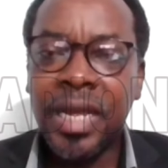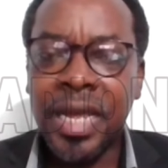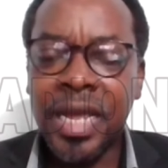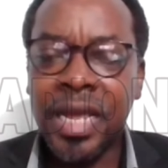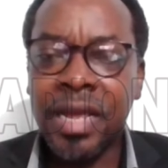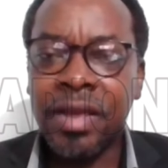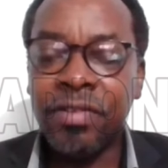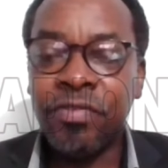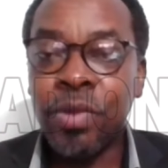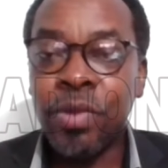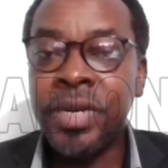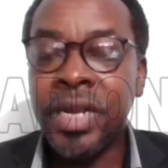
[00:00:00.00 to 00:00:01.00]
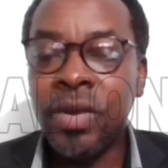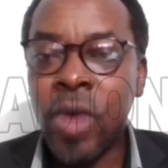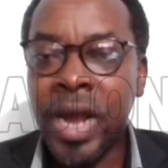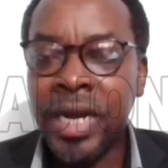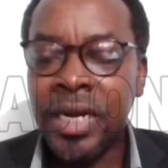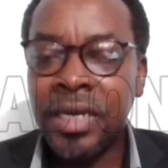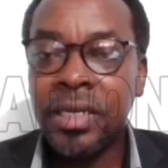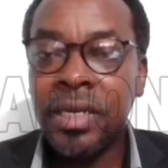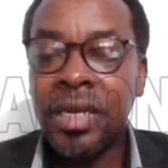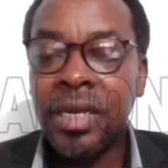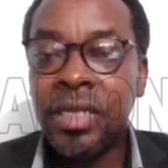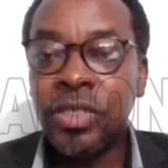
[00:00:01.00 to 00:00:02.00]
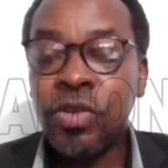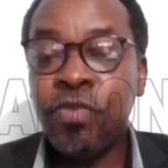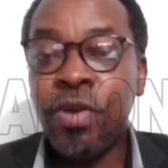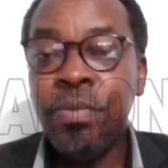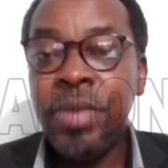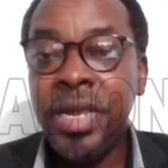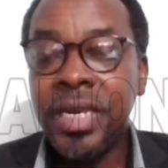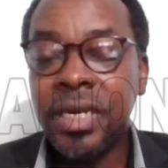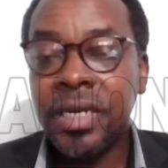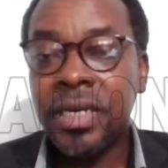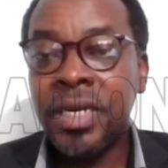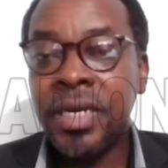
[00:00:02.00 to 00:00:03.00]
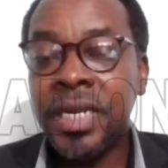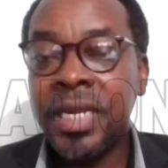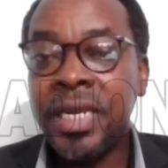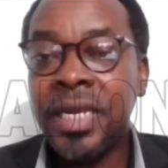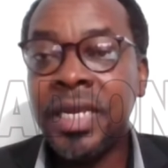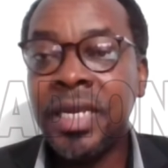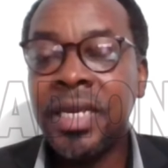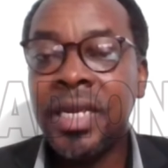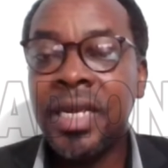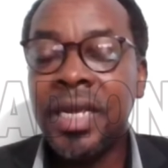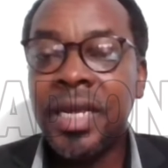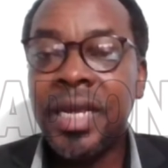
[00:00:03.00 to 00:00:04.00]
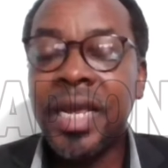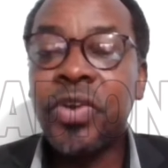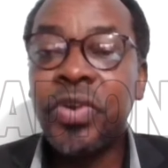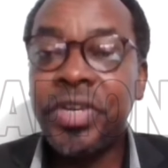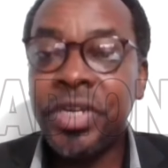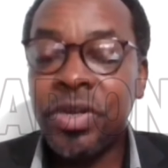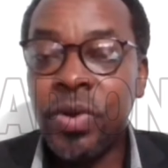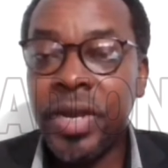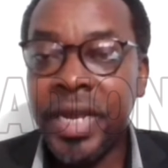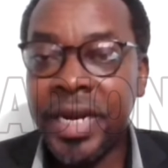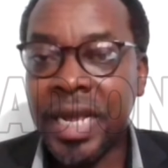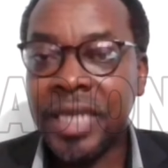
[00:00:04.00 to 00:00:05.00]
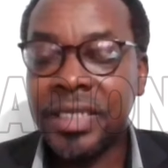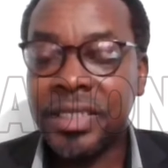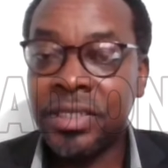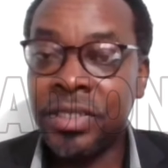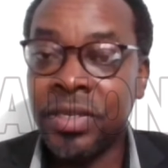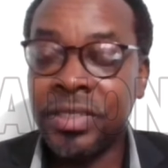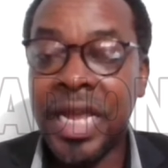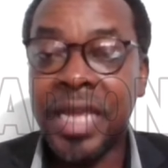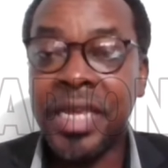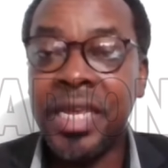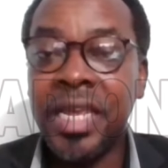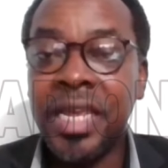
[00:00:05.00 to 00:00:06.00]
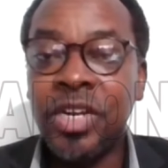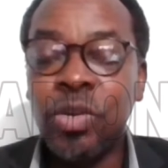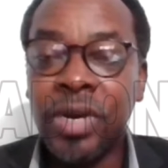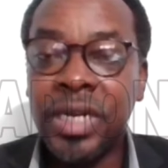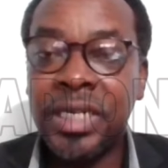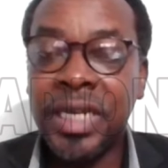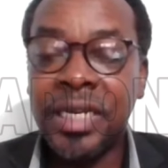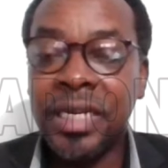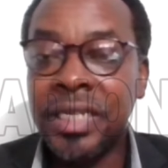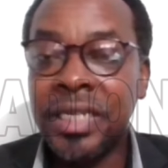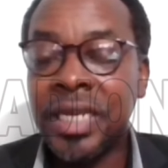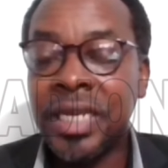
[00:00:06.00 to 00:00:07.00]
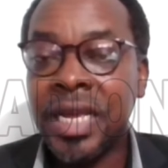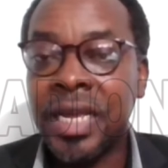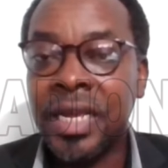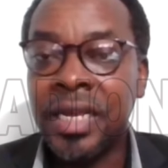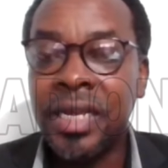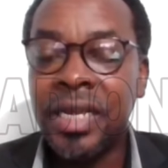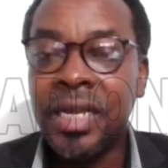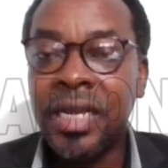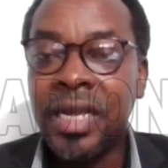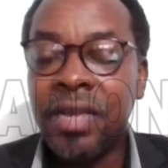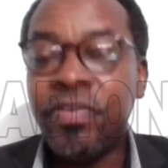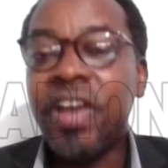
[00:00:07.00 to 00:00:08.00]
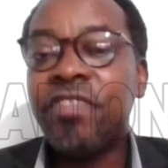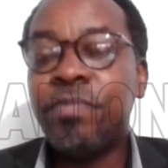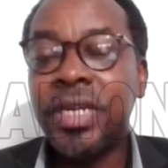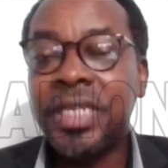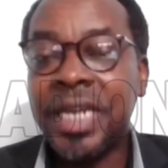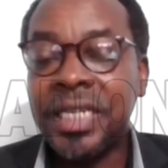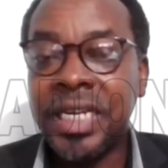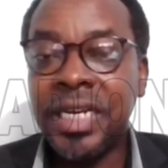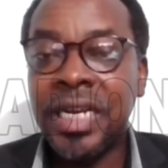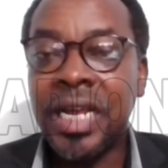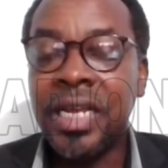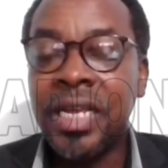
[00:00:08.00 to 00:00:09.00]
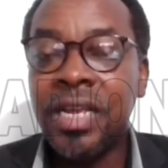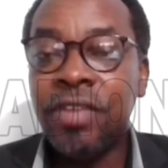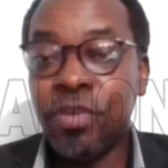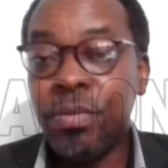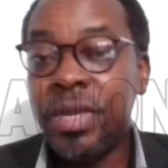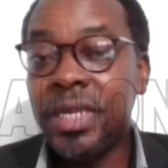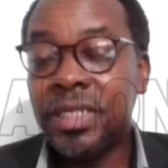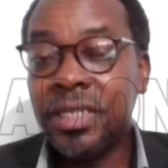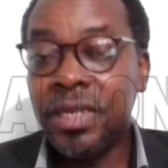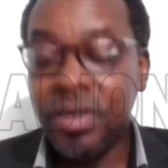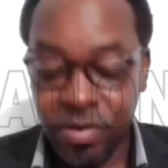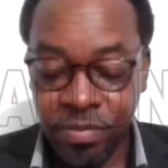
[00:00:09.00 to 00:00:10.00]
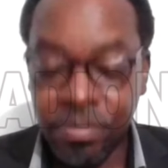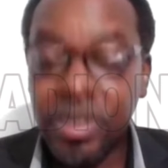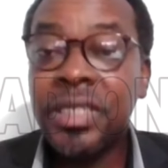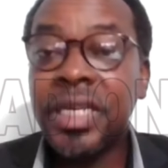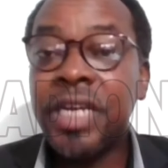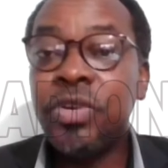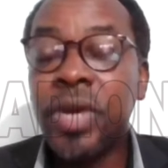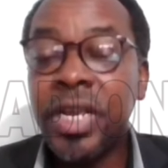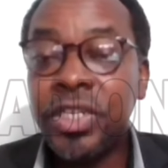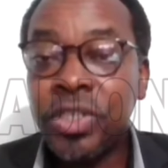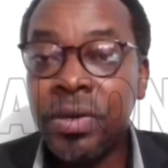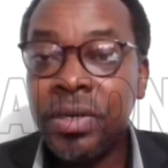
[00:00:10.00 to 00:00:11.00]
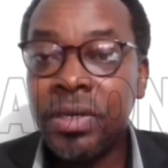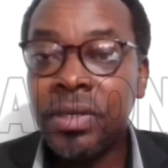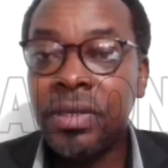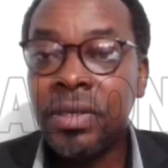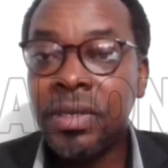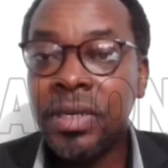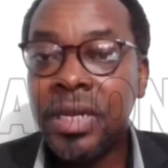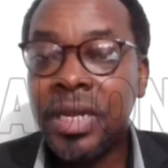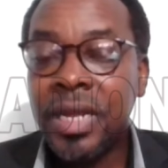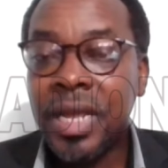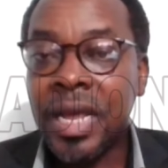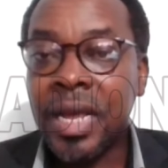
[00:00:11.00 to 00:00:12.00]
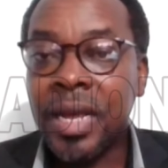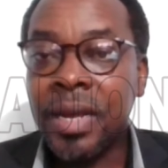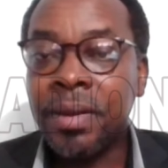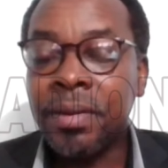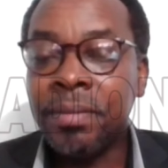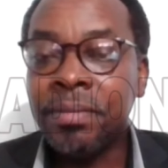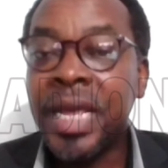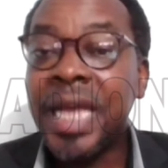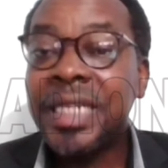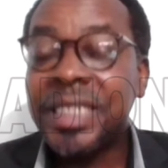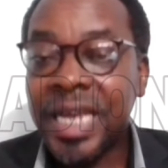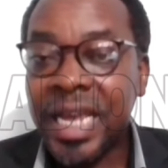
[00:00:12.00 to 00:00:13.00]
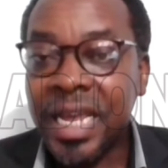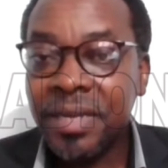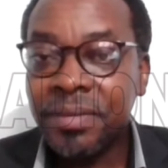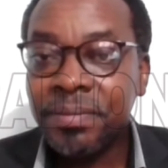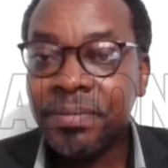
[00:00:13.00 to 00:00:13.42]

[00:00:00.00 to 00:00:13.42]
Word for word: uh, from day one. So for me, the uh, critical areas, just like he enumerated in his uh, five-point agenda. For me, it's, it's education, um, health care,